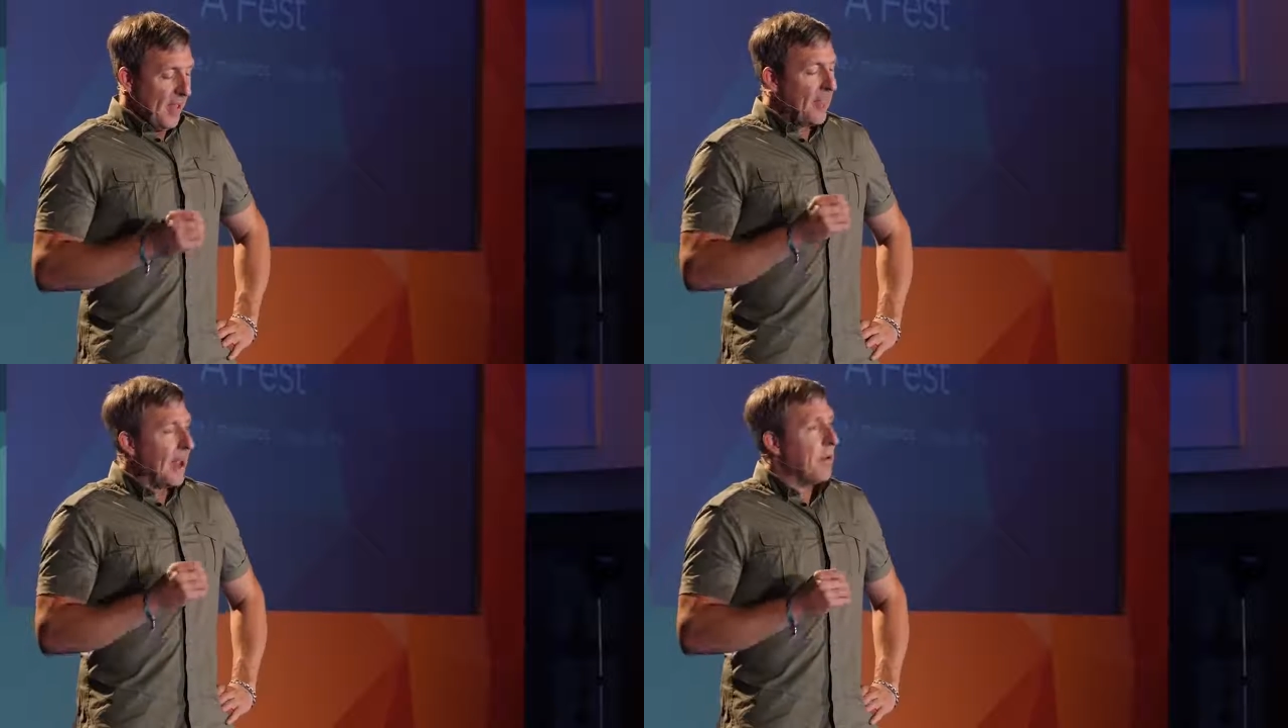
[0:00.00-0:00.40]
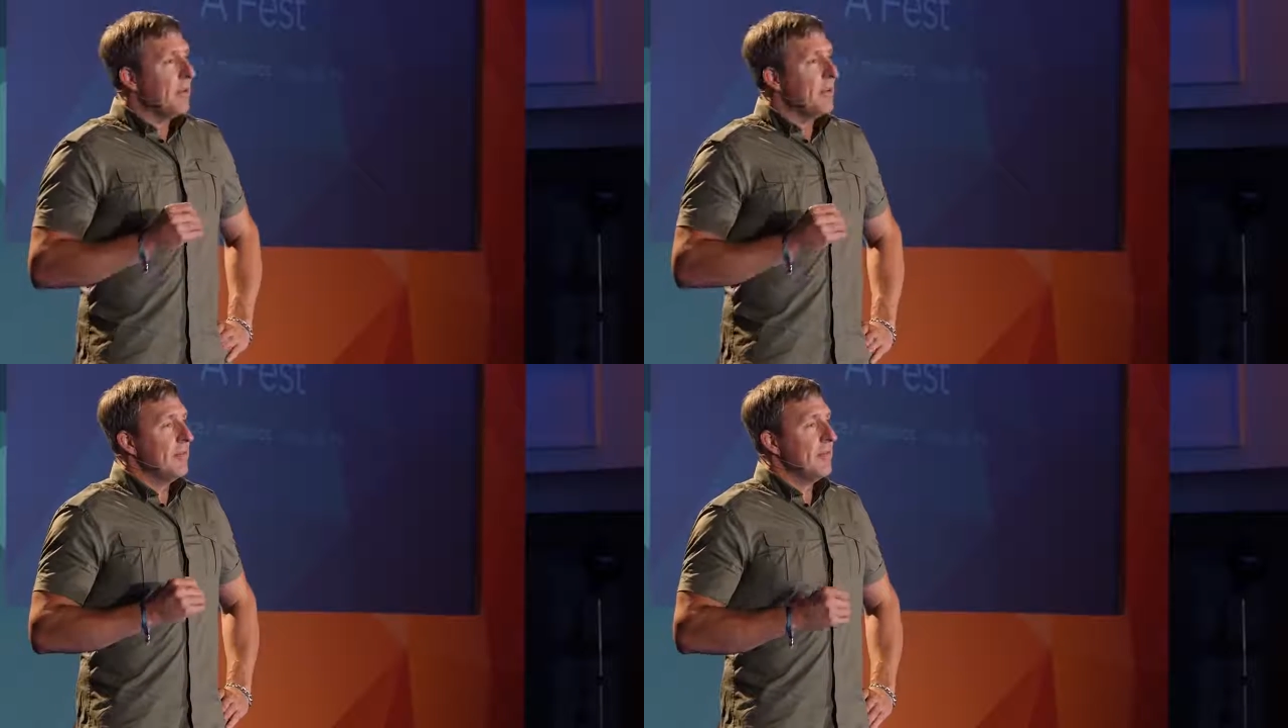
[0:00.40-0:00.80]
That
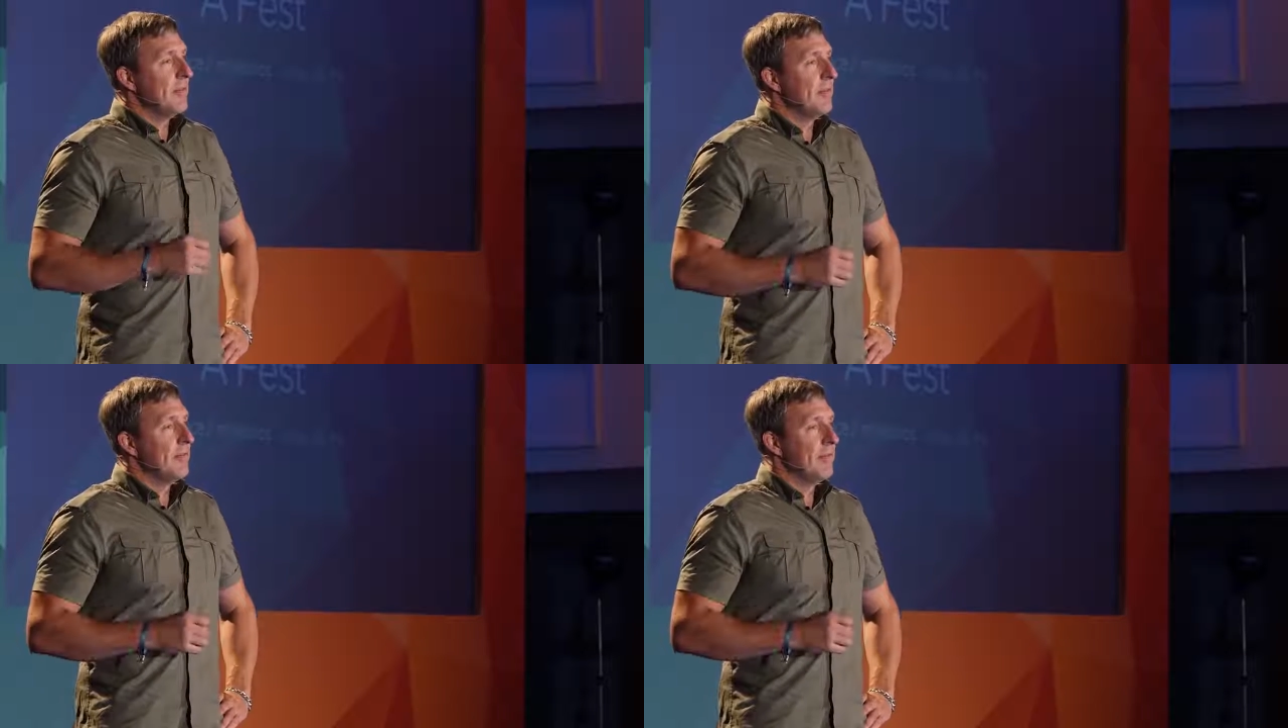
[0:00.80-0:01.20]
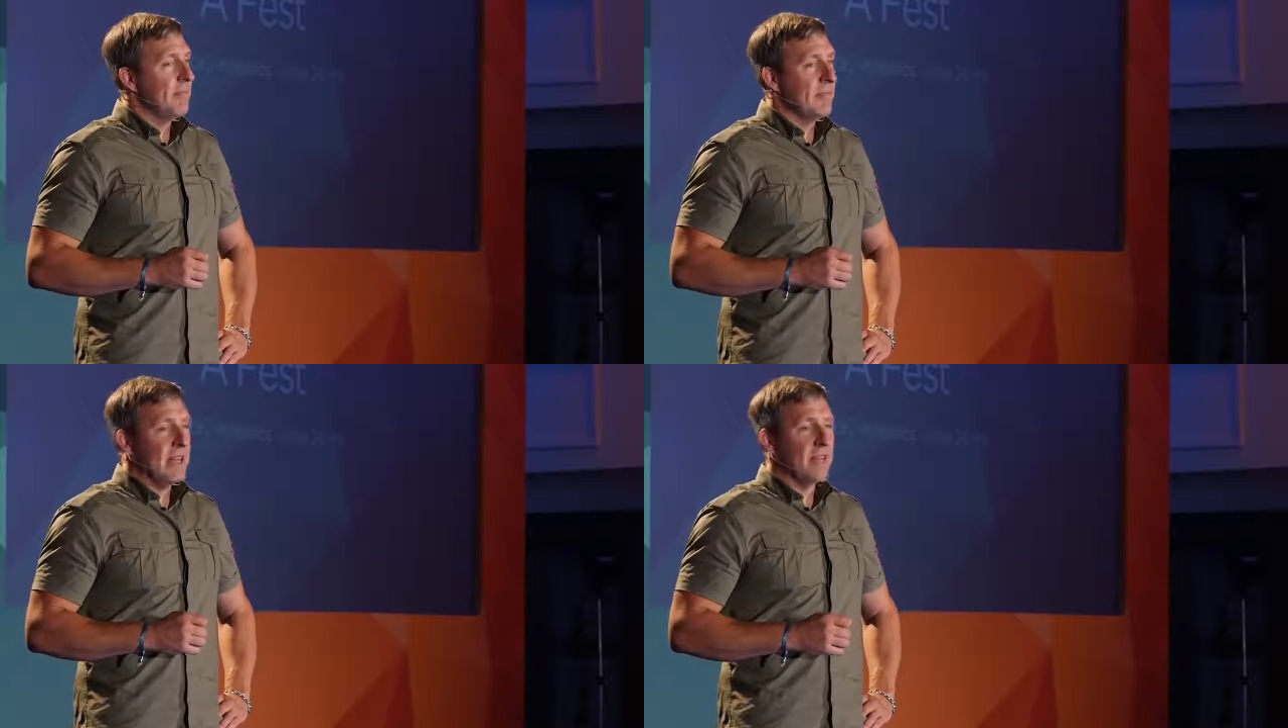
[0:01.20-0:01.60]
one
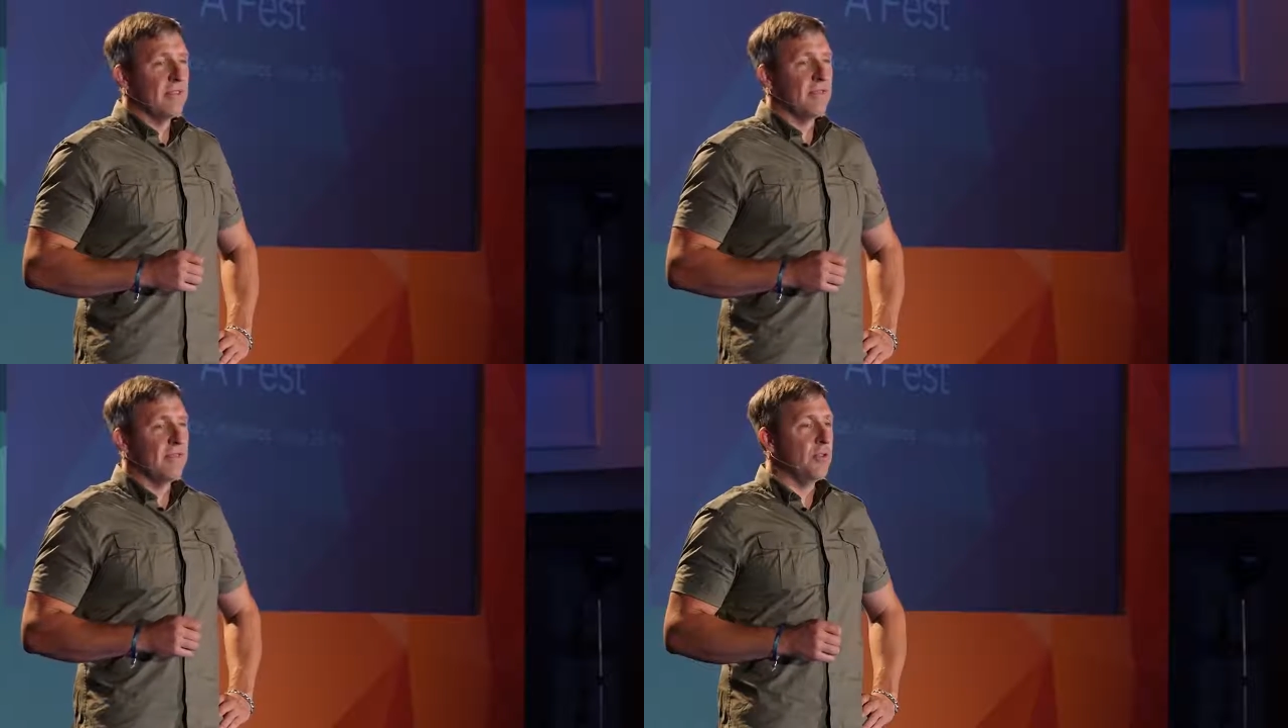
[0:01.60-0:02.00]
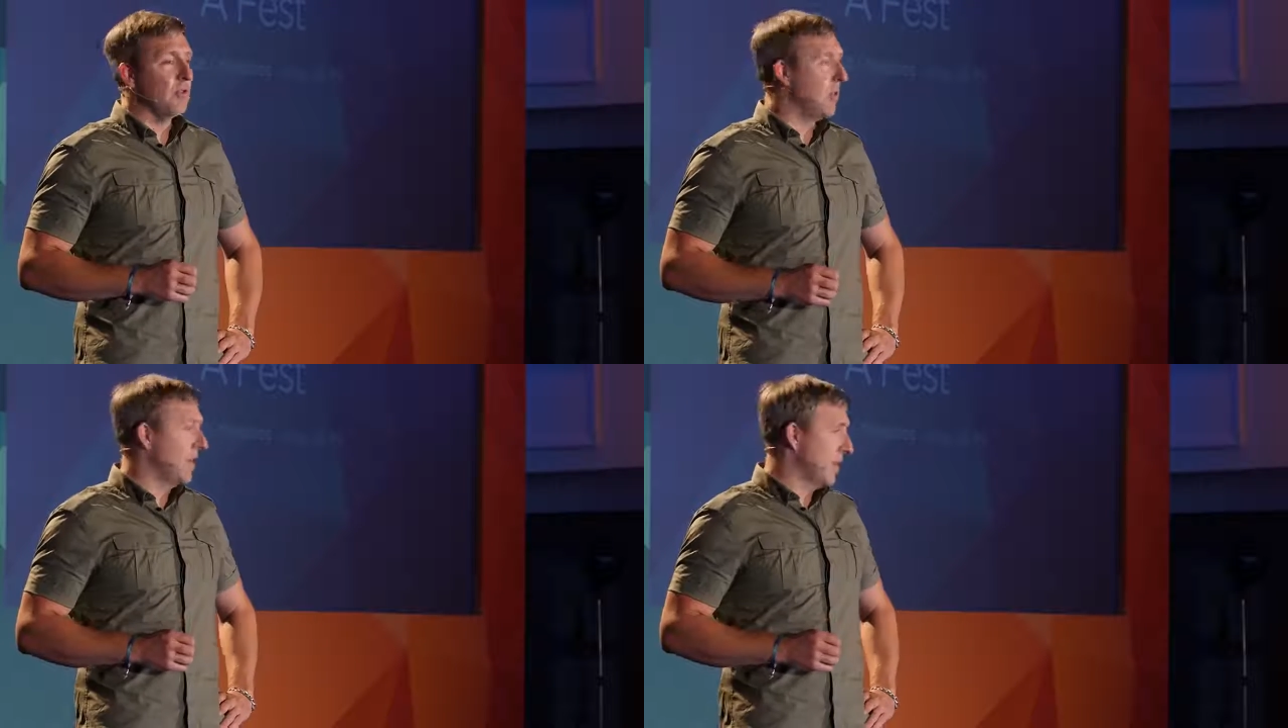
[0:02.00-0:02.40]
is
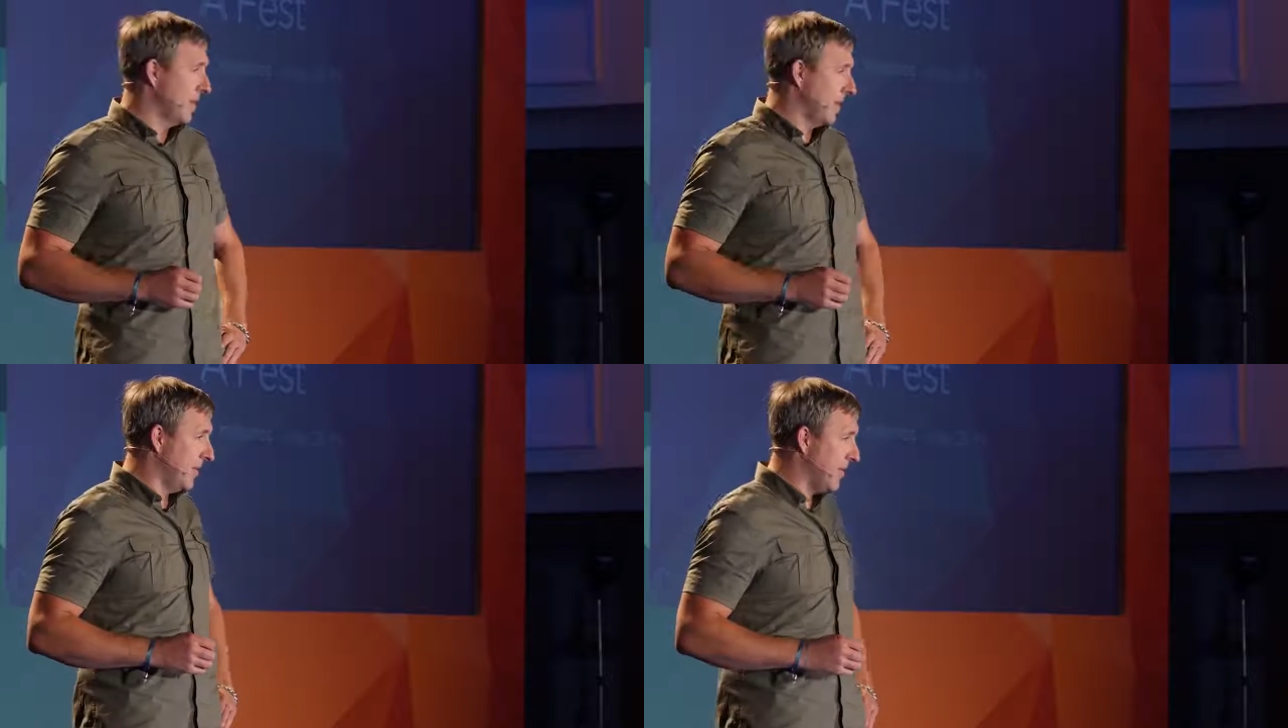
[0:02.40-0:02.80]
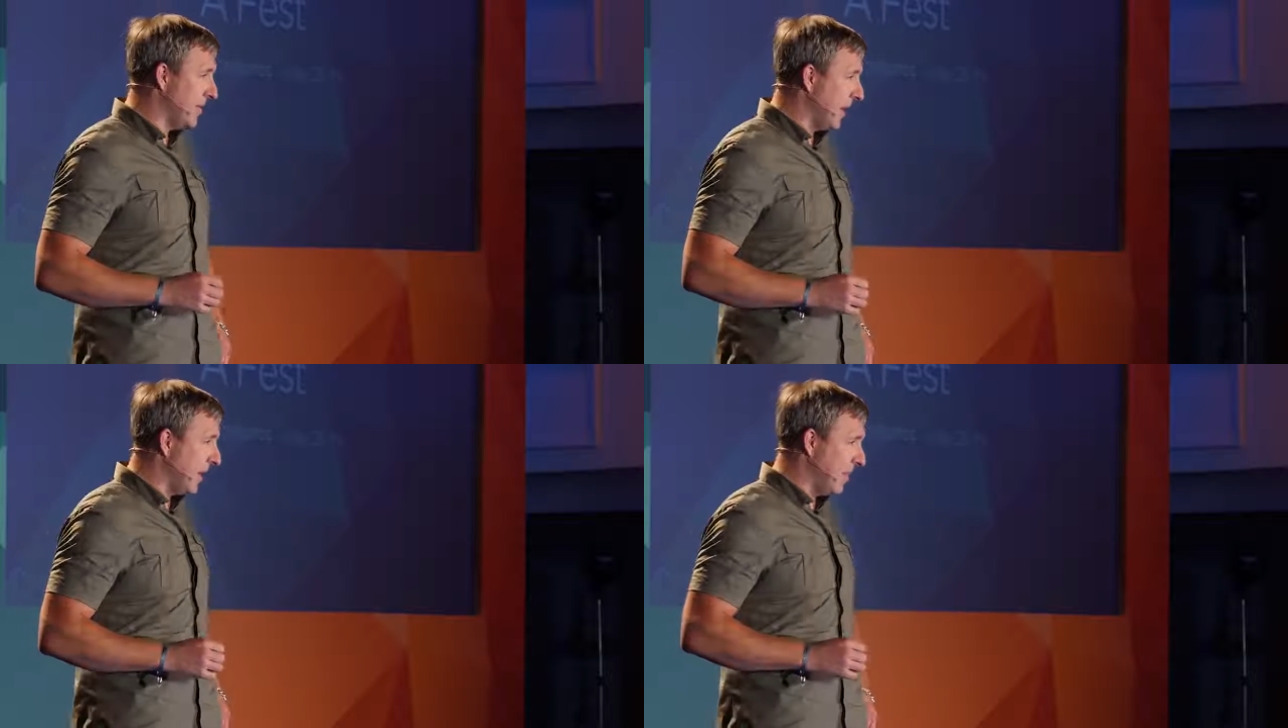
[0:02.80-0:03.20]
food, your
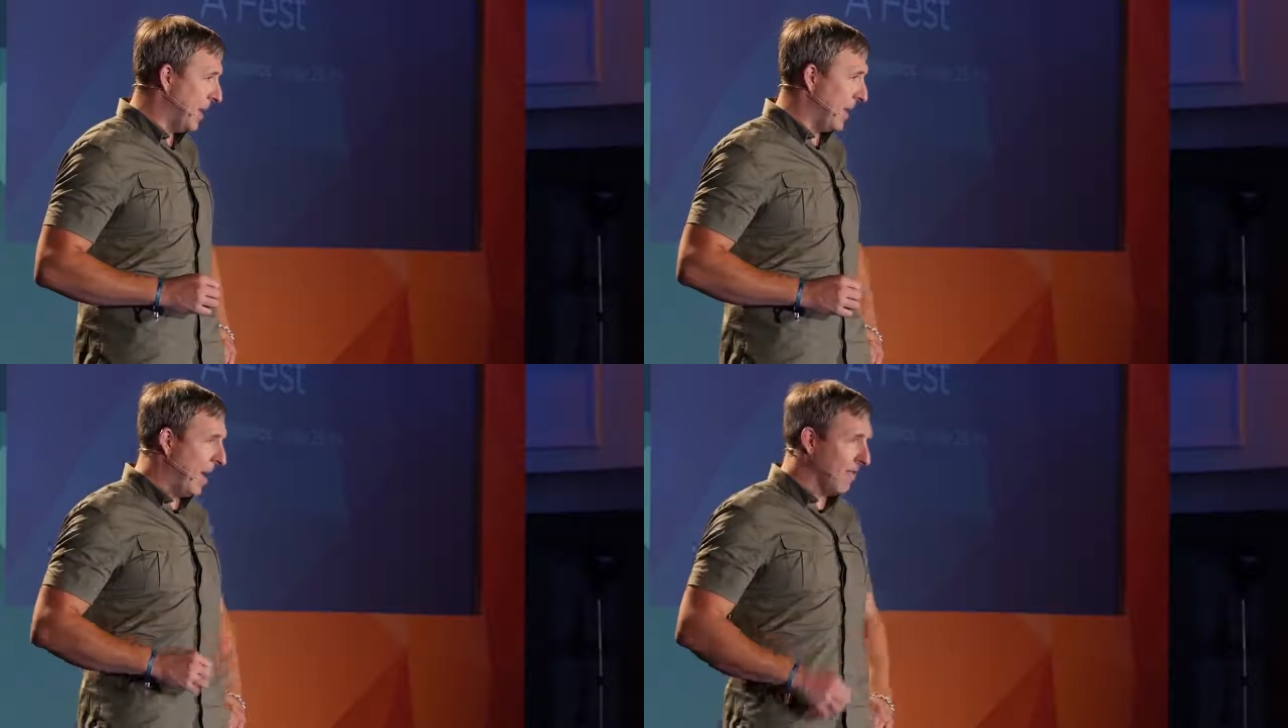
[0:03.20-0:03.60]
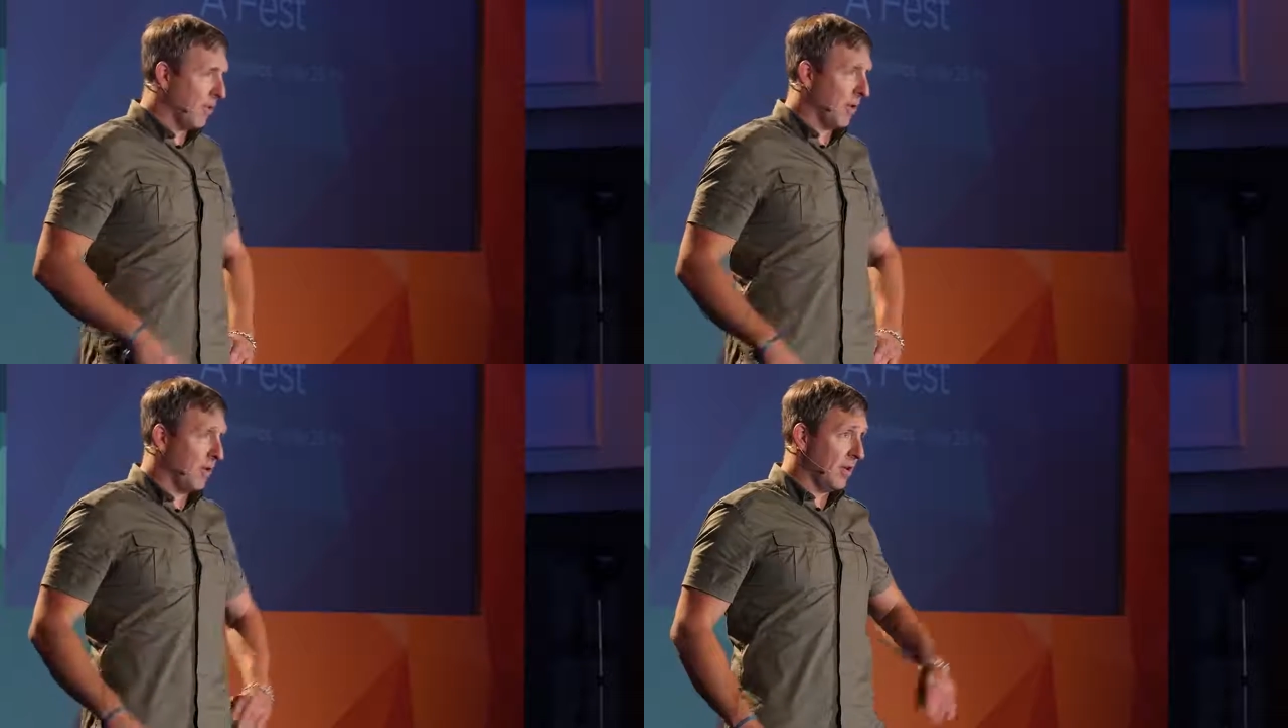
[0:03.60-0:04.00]
second big F
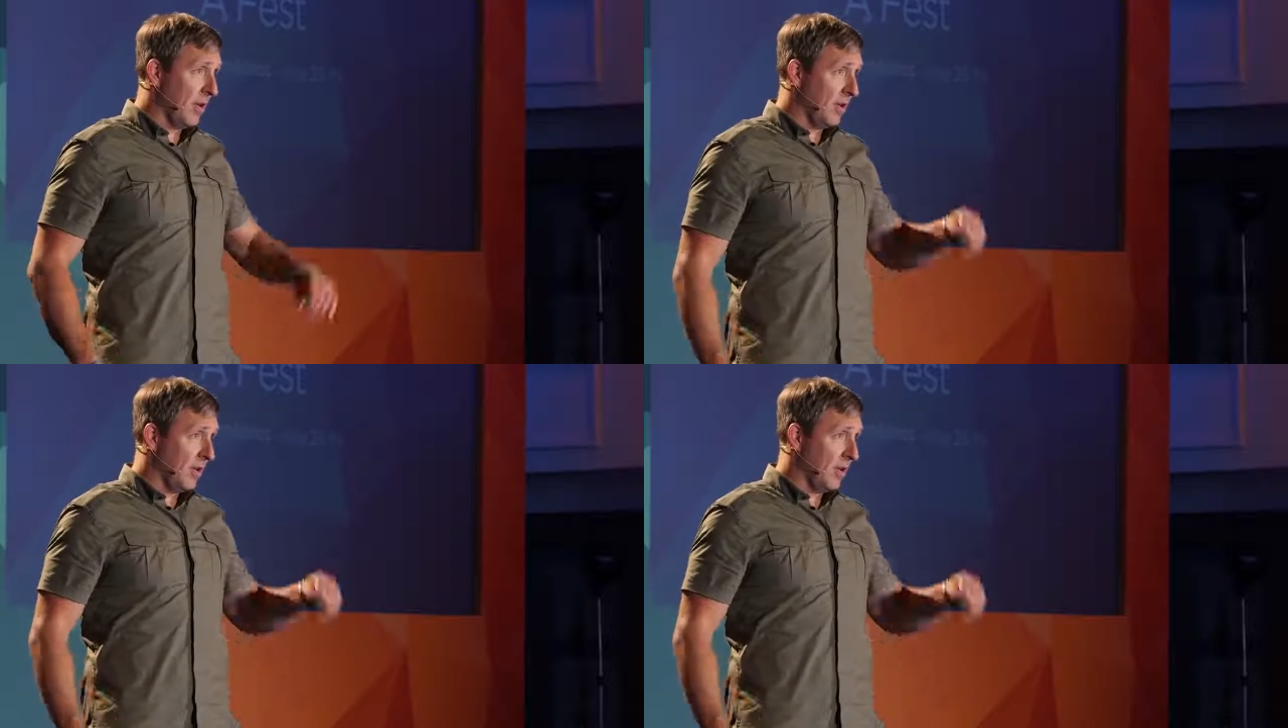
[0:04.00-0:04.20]
word.